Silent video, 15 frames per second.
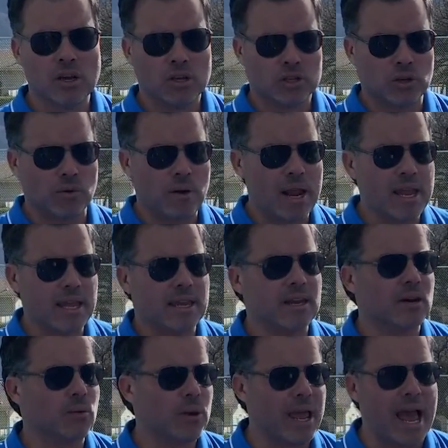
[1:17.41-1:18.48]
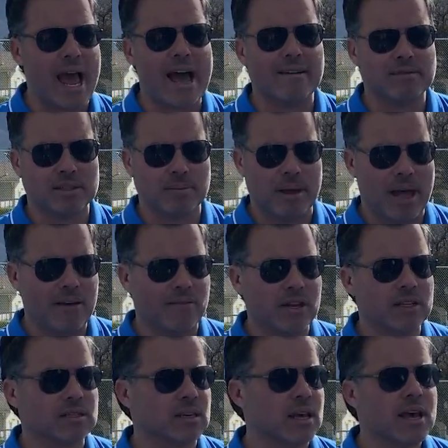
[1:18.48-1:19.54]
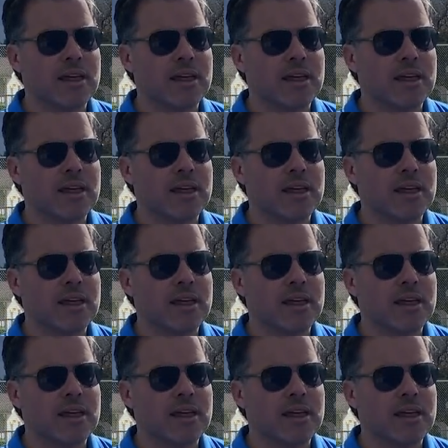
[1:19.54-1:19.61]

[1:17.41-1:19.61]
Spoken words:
So right here we have some evidence